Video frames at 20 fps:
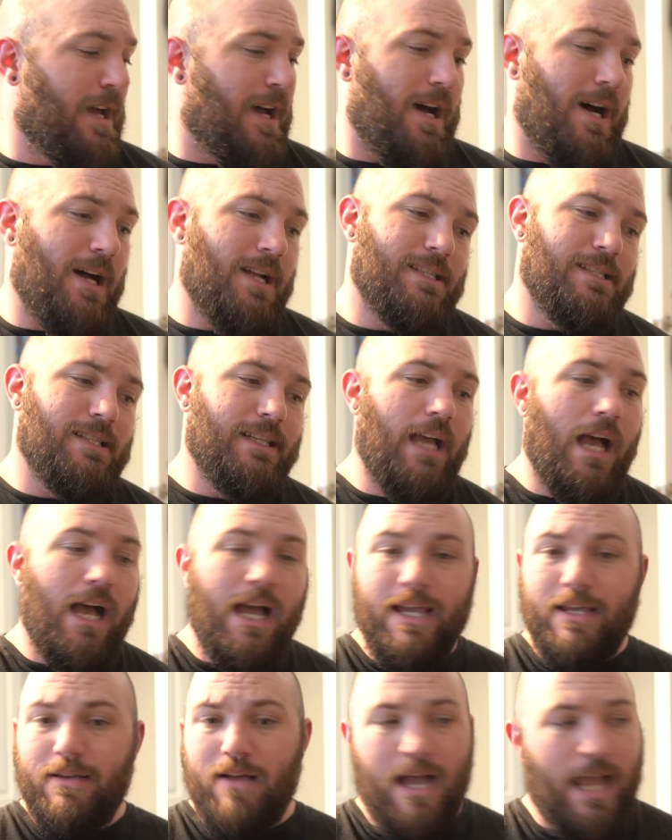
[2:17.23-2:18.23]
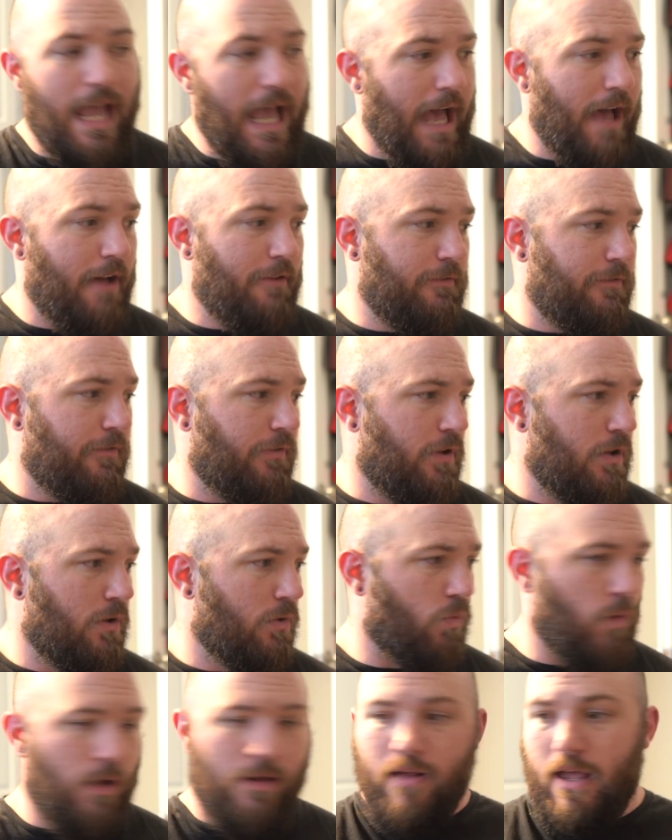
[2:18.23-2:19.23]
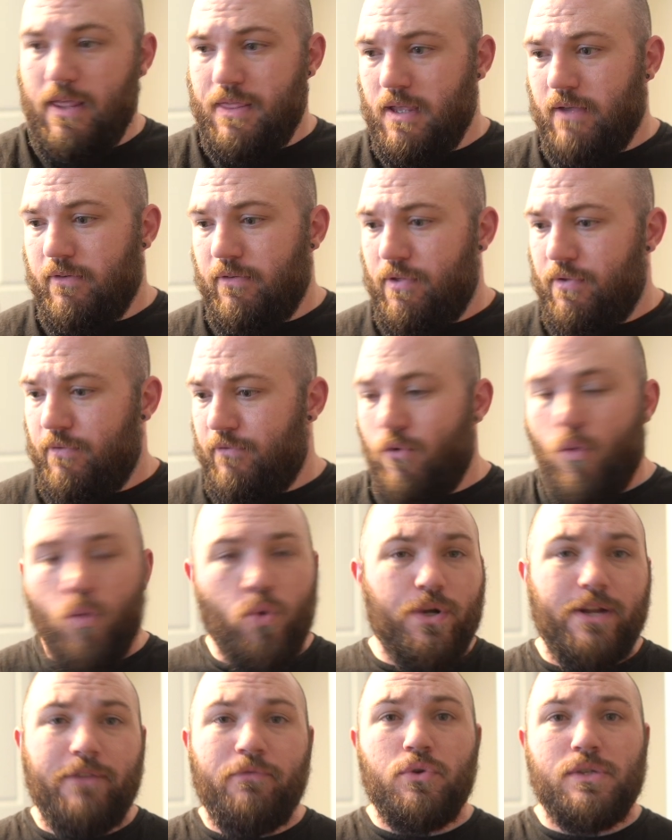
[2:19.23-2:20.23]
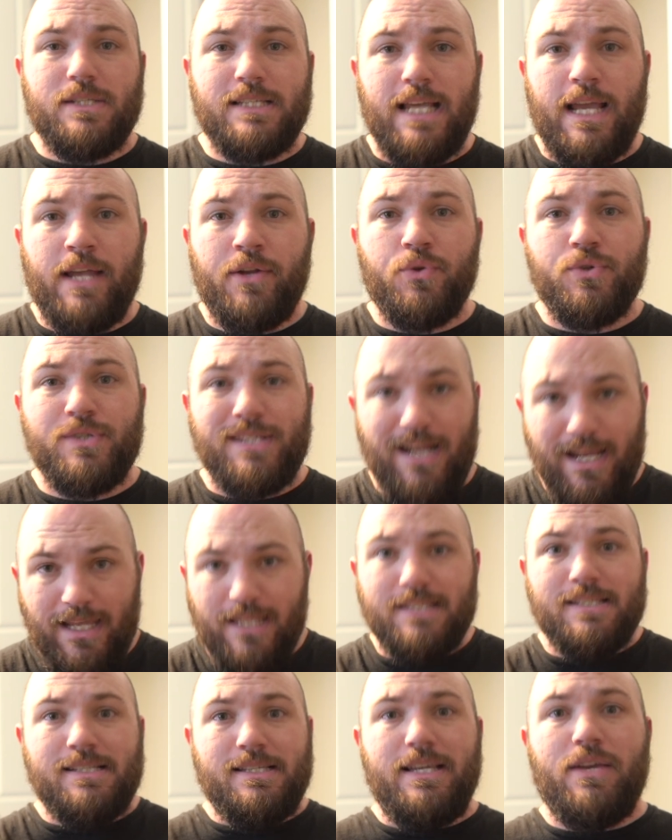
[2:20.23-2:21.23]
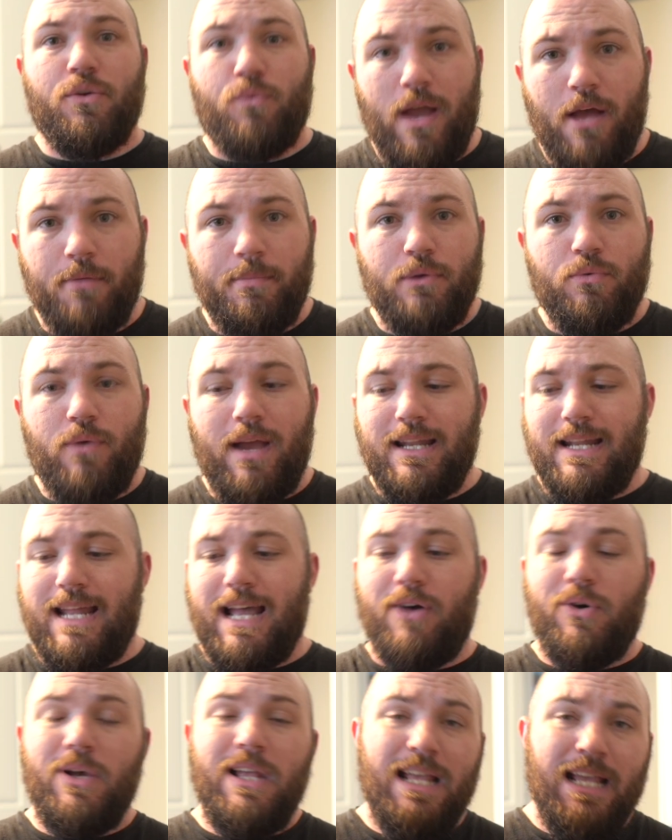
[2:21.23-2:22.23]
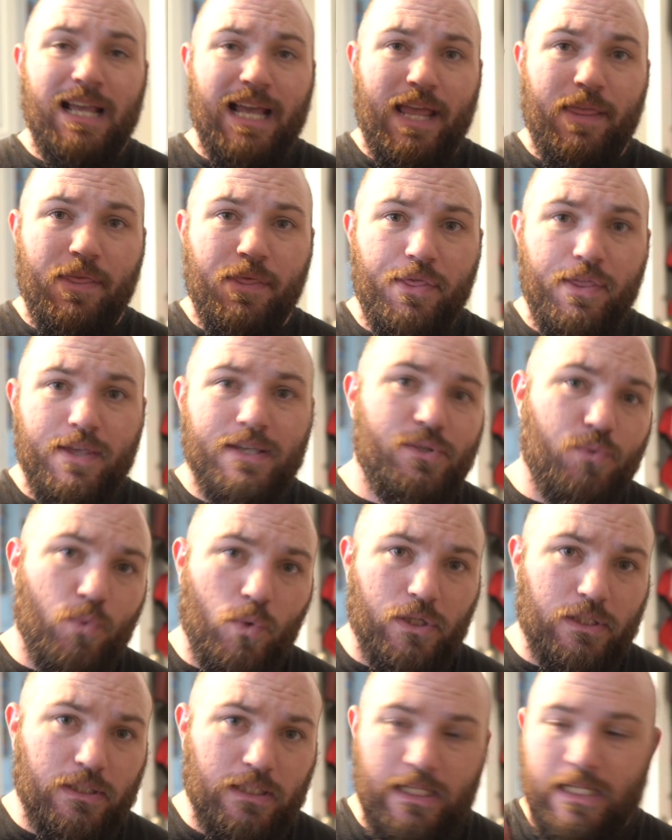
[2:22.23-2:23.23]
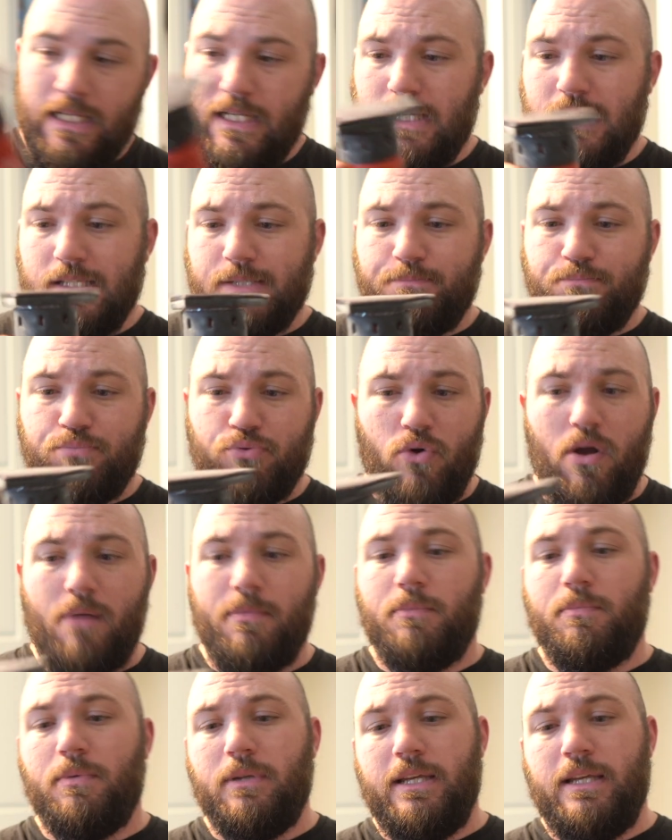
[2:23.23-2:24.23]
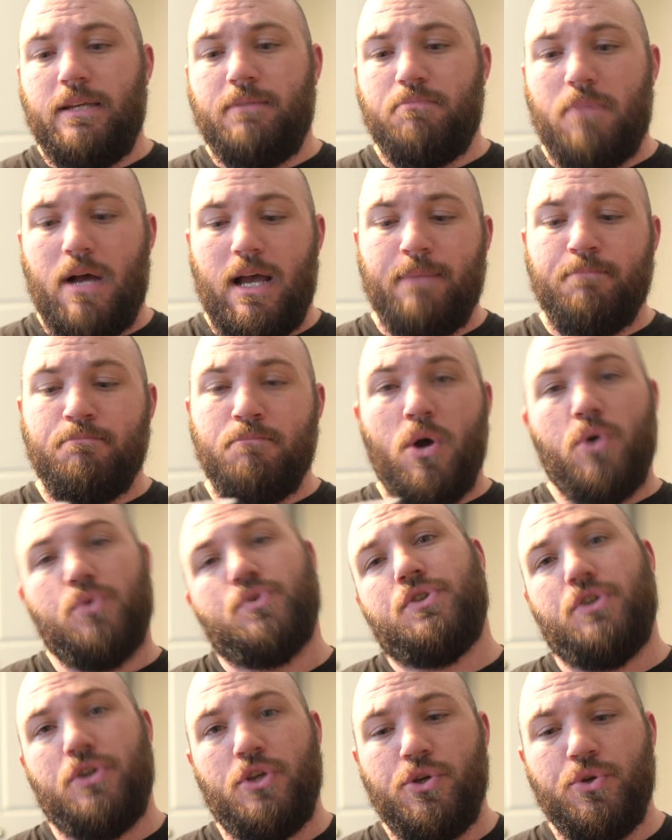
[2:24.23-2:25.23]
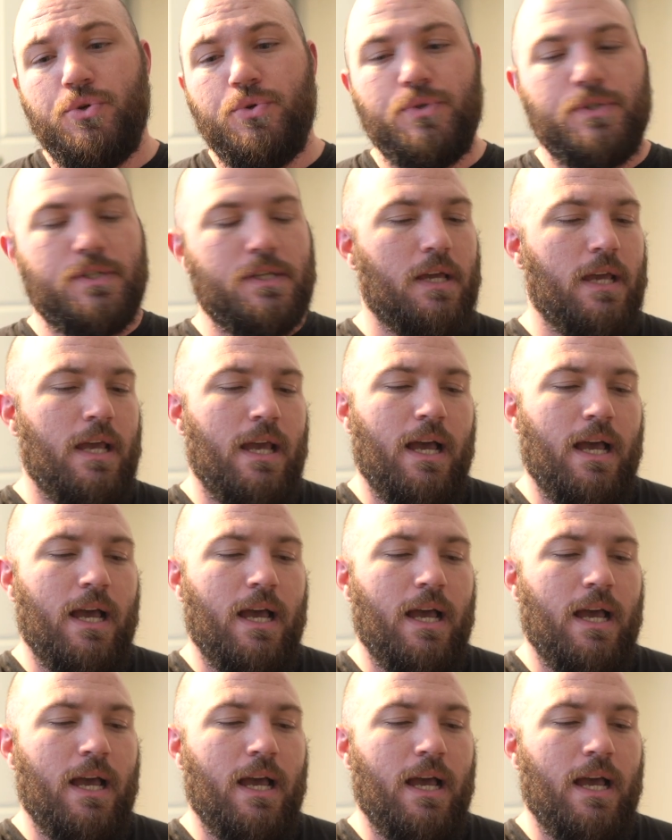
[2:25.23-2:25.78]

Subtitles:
Honestly, I have, I think 4 different sanders that I can see around me right now, and this one is probably my most used.